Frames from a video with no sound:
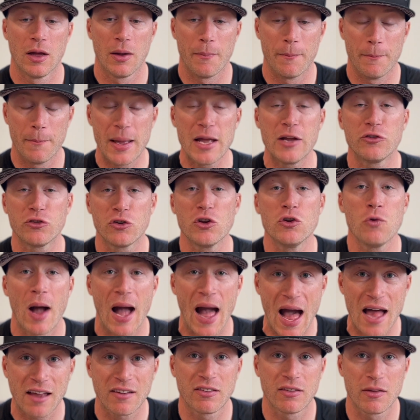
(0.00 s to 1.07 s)
make sure you
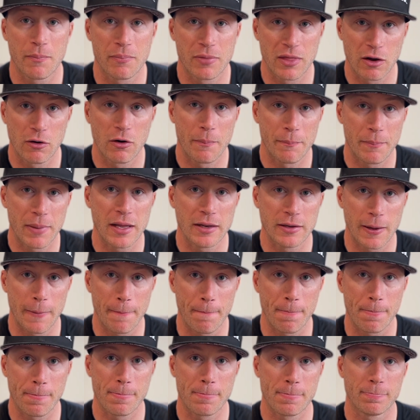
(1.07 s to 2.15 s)
ask them their opinion.